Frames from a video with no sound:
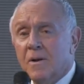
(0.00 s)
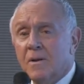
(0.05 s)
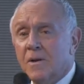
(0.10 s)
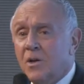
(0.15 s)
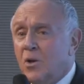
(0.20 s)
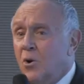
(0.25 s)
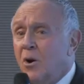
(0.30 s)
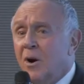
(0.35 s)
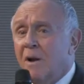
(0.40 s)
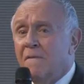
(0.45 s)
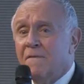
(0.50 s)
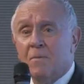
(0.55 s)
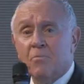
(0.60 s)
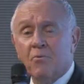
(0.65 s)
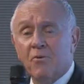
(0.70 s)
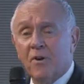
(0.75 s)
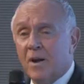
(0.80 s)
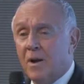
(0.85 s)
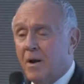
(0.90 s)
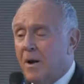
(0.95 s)
You don't have to
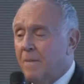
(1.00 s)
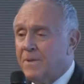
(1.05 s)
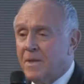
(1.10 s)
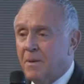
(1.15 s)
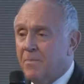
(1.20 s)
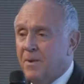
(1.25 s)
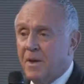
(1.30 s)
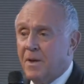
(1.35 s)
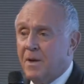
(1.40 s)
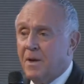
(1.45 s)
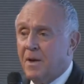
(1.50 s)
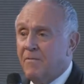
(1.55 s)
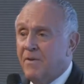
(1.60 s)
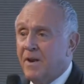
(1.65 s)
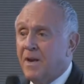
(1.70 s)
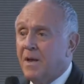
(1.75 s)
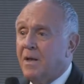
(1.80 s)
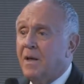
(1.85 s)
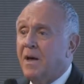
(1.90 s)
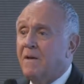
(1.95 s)
bring it up at the beginning of
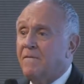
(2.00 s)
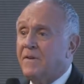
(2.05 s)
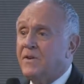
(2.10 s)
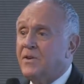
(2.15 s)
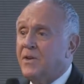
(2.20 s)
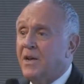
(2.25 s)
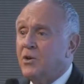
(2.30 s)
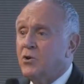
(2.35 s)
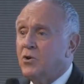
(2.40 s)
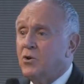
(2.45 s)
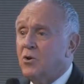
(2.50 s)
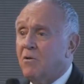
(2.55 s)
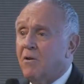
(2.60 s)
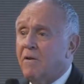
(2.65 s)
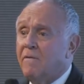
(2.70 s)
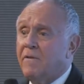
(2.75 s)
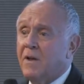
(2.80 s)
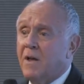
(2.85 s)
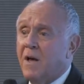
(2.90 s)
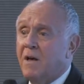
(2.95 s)
any conversation or
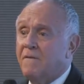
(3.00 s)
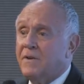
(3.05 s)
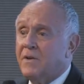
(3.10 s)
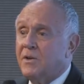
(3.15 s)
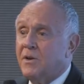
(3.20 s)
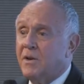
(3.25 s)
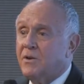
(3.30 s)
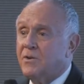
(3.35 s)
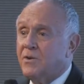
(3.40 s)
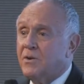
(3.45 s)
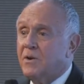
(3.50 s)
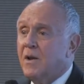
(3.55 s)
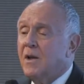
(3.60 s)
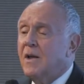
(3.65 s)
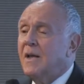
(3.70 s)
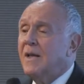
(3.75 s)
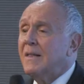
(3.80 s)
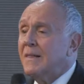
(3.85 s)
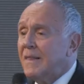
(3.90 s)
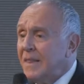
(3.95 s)
every conversation.
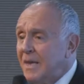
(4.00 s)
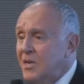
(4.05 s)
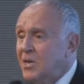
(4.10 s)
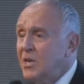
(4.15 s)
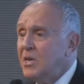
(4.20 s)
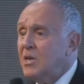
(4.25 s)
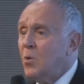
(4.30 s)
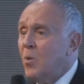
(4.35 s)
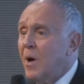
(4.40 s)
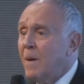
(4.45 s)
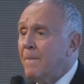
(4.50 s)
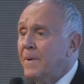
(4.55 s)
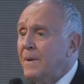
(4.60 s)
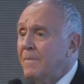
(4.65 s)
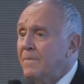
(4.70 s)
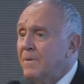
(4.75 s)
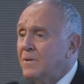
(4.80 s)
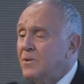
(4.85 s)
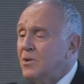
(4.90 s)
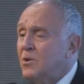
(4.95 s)
Listen to what
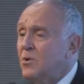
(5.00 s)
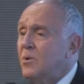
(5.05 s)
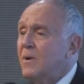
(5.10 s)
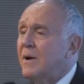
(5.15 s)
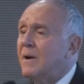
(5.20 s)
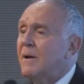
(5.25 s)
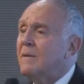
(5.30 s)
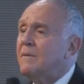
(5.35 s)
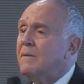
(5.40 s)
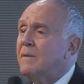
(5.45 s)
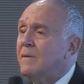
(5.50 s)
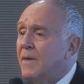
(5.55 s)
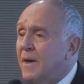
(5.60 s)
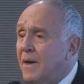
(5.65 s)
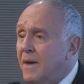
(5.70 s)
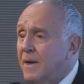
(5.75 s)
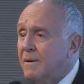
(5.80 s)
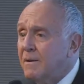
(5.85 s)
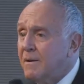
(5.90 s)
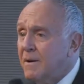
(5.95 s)
people do and
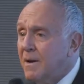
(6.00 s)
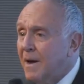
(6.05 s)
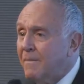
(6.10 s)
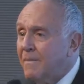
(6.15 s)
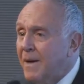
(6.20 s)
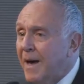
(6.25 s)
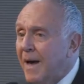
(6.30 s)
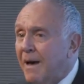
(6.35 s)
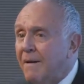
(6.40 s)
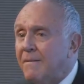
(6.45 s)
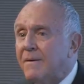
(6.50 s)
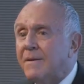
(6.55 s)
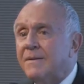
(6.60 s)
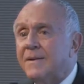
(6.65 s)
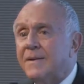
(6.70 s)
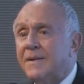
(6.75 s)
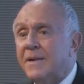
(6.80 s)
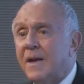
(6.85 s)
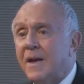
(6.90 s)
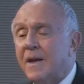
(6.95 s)
then come out
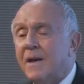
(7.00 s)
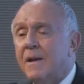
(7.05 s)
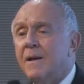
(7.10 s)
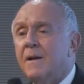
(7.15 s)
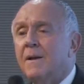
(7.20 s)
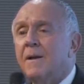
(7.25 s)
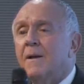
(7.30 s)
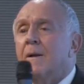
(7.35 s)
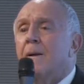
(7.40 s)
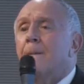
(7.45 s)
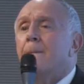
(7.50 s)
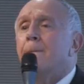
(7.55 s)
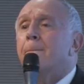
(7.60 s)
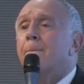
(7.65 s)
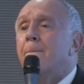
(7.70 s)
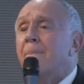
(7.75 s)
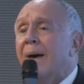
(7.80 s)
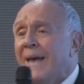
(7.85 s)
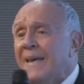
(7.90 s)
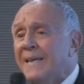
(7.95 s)
and say,
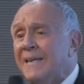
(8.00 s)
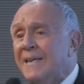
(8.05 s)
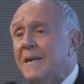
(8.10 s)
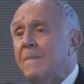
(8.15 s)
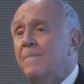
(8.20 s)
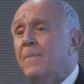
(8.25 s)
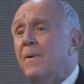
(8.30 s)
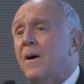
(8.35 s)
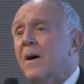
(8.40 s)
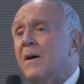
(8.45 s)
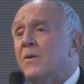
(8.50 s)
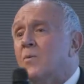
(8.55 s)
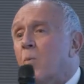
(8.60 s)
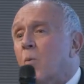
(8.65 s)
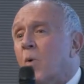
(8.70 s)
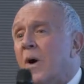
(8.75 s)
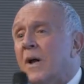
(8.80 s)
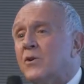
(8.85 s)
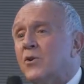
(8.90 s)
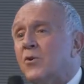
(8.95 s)
based upon
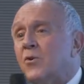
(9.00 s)
what